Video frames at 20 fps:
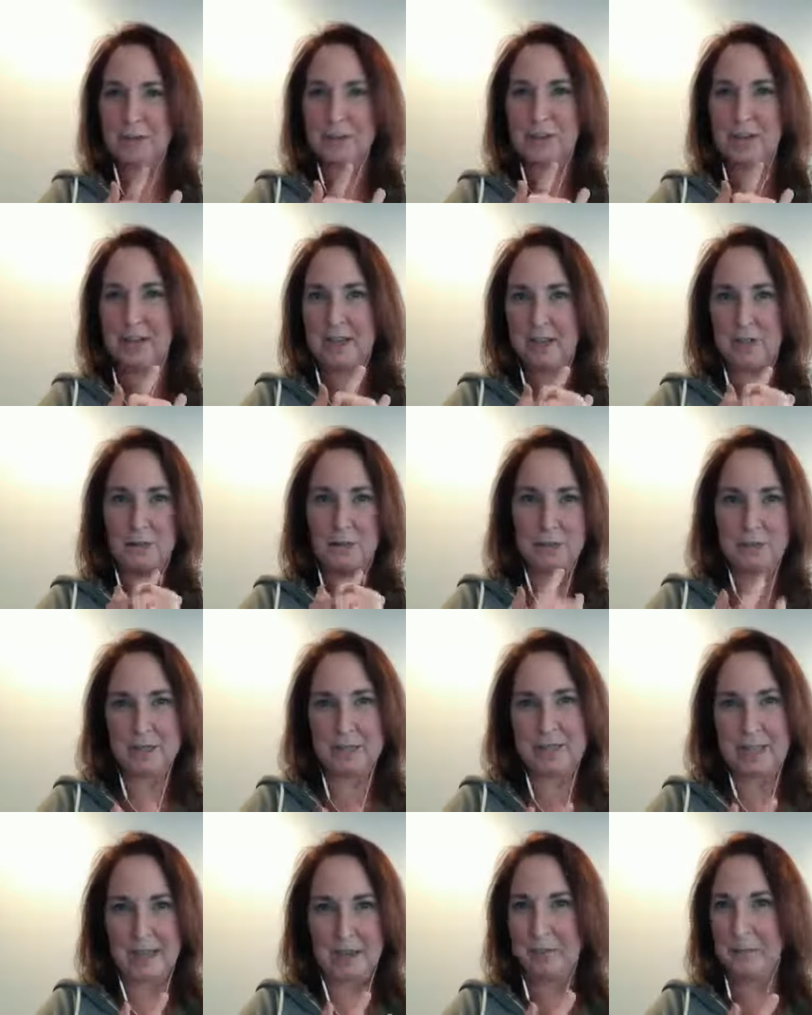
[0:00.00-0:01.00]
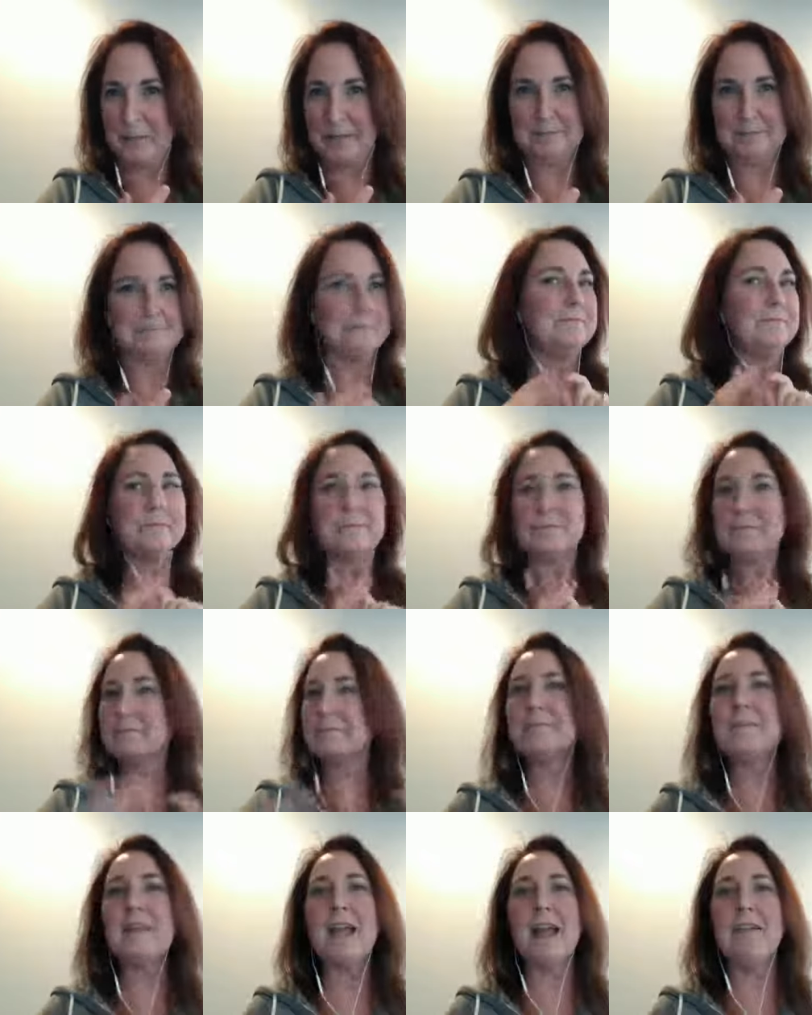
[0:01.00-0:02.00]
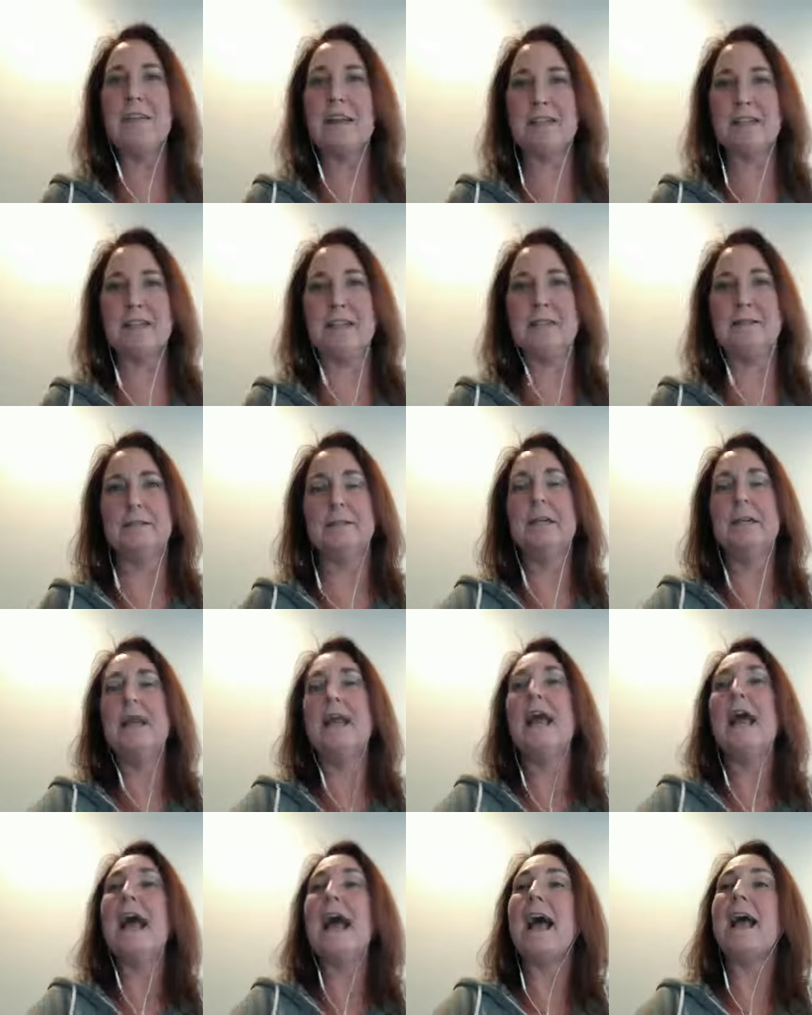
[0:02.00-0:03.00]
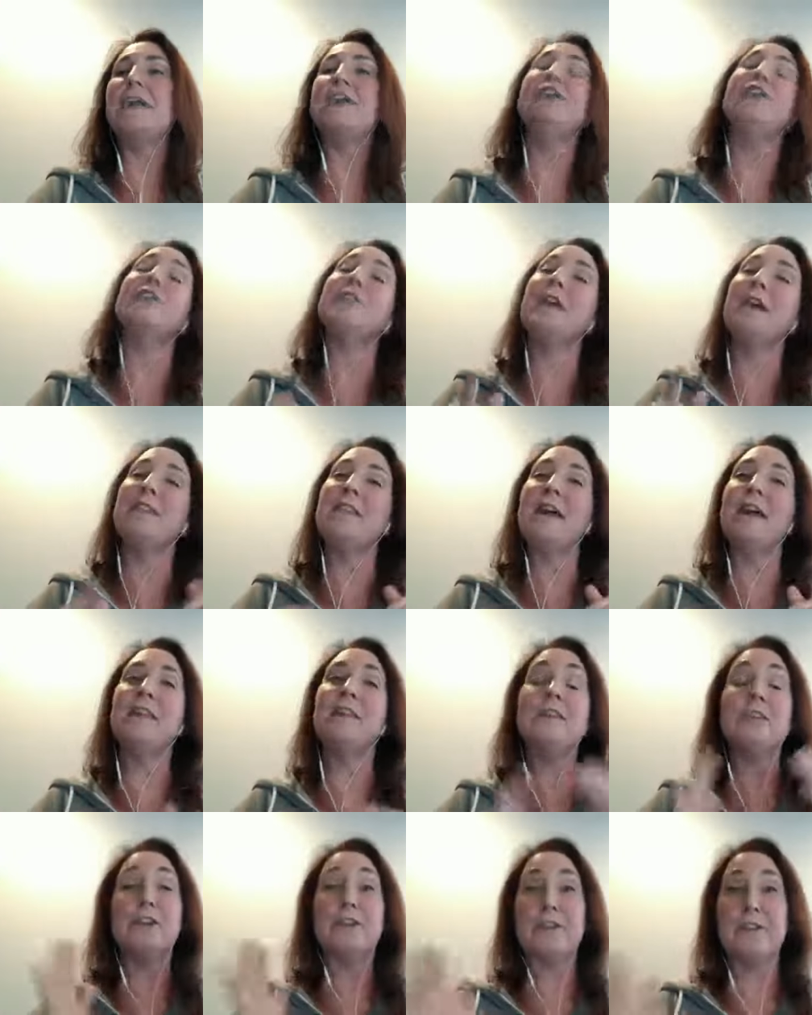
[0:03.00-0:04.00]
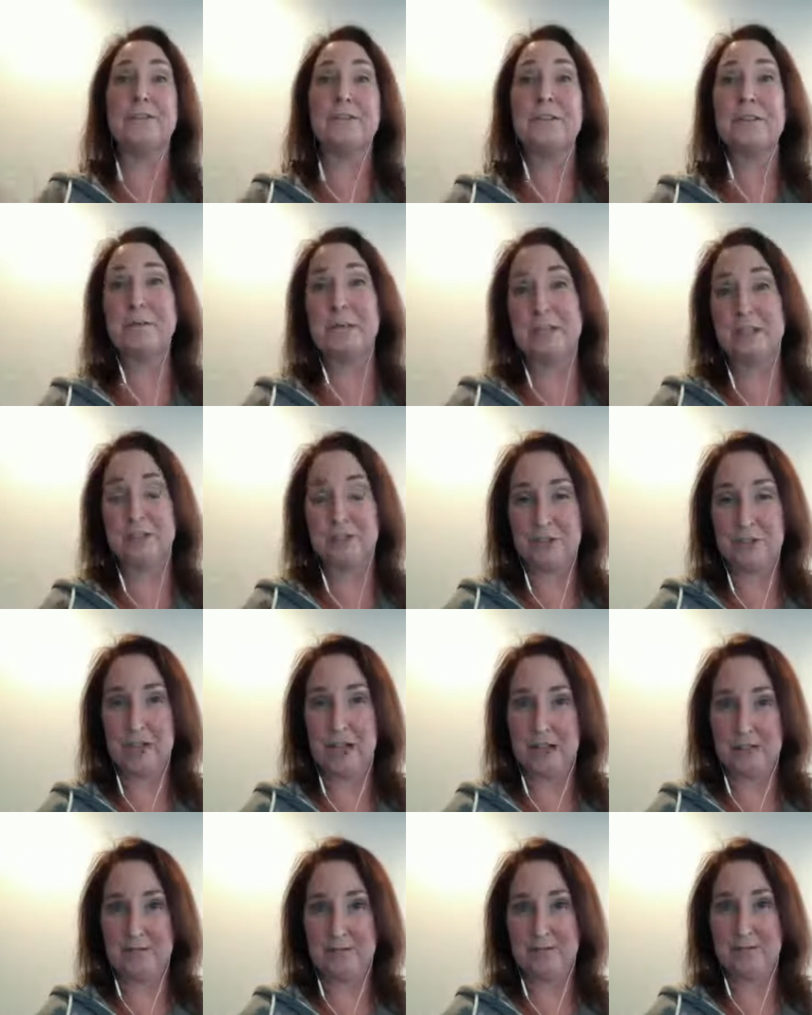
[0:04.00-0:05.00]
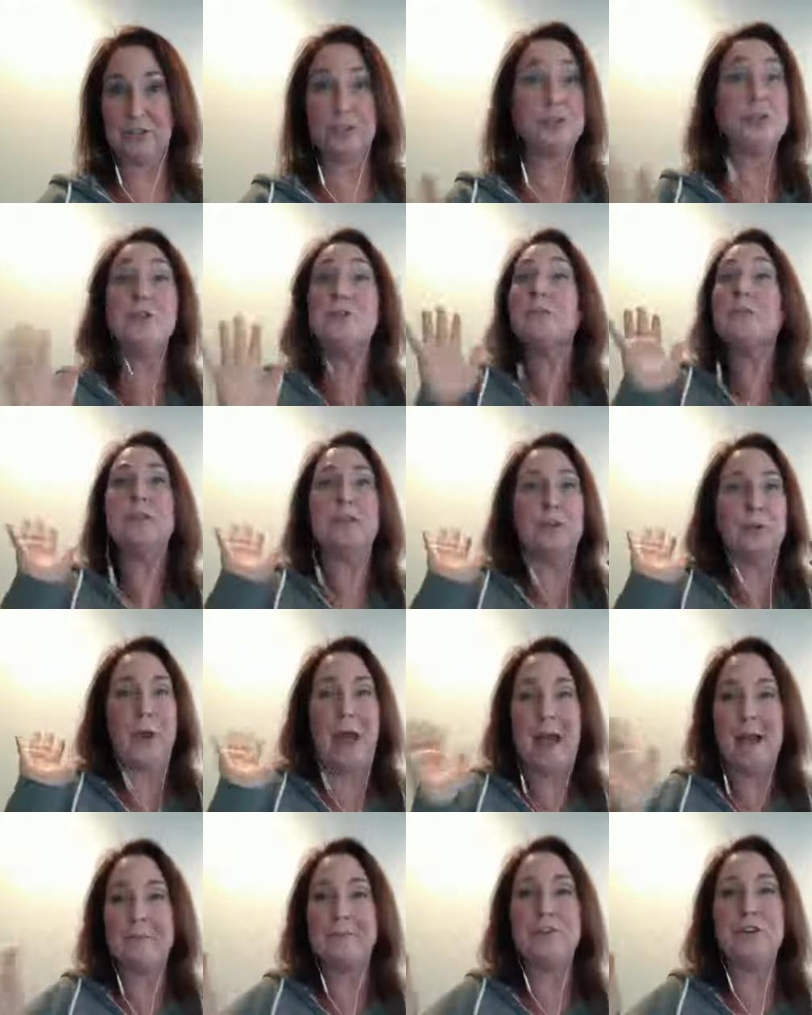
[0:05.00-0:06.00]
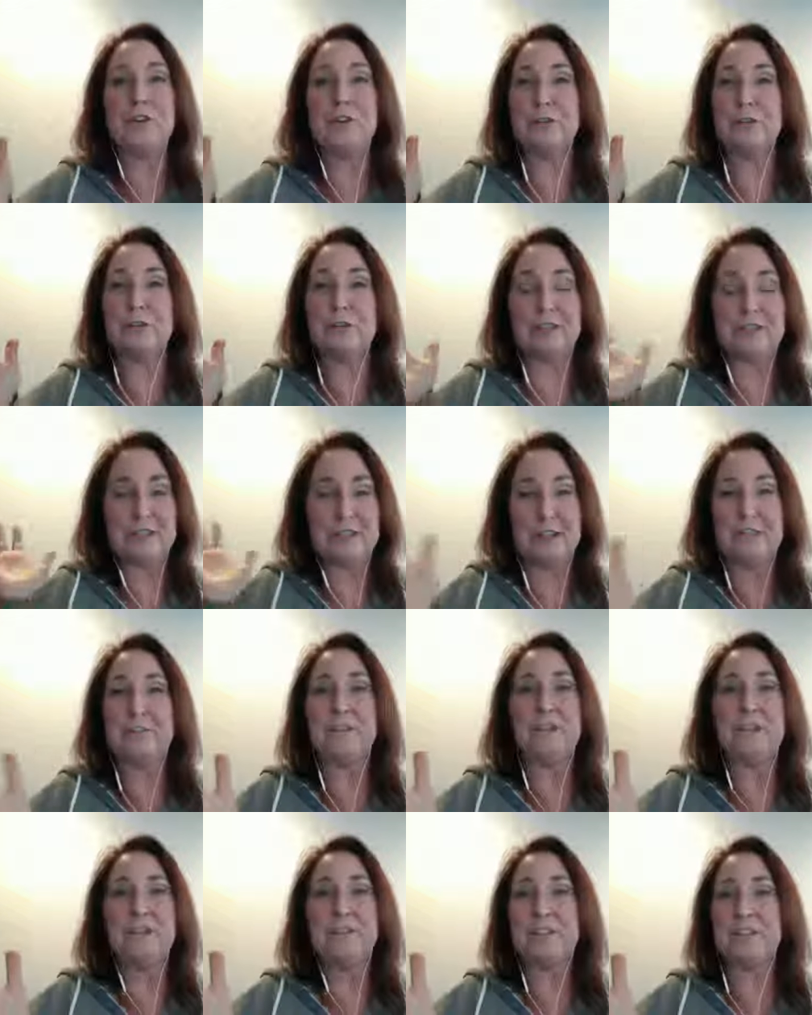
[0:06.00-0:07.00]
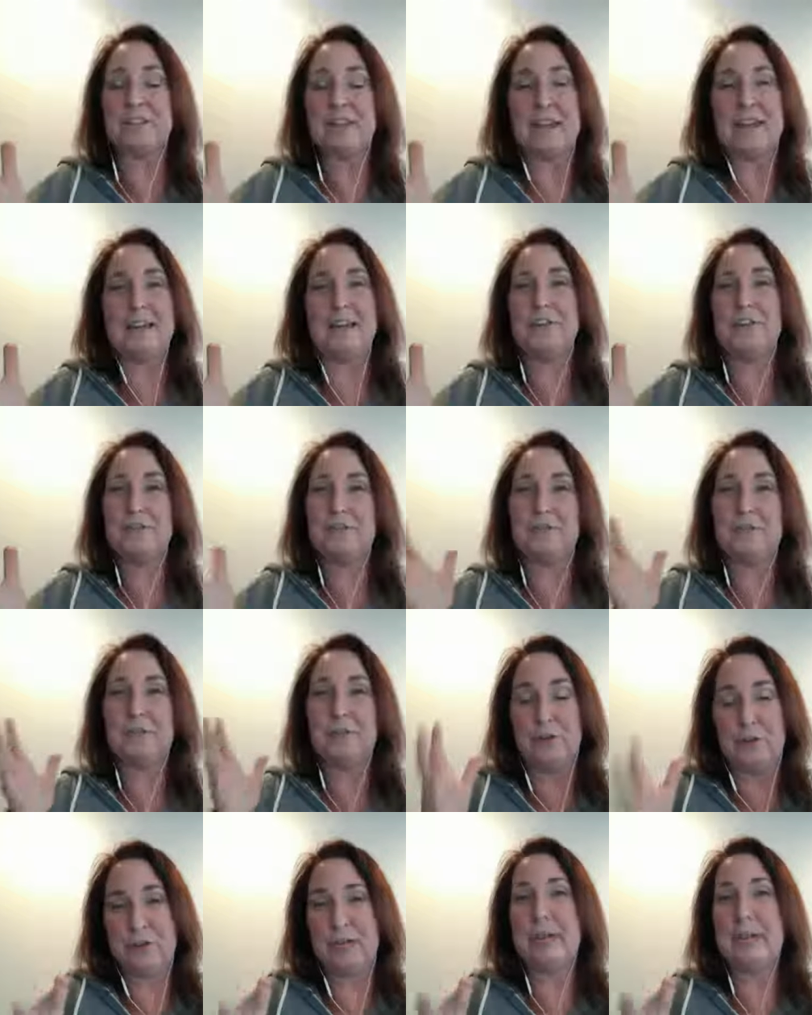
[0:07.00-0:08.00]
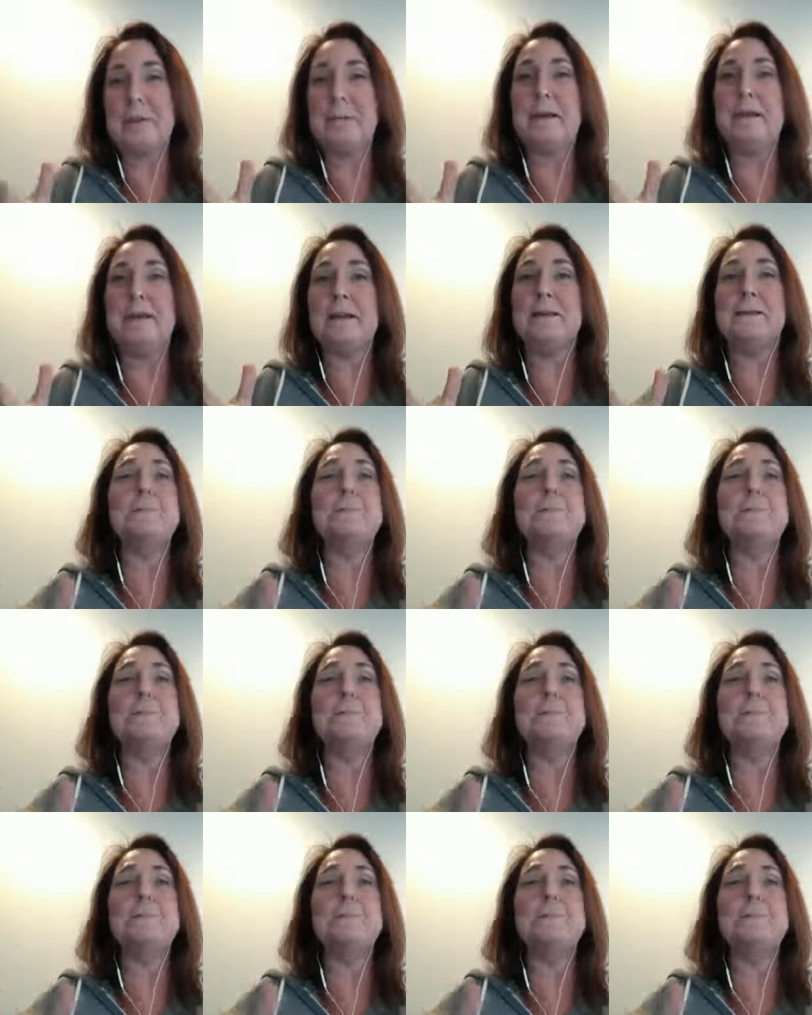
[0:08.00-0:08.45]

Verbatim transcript: can or the recycle bin. And that's it. You're, and then your 15 minutes are done. So you you have your the stuff that you've decided you you're keeping,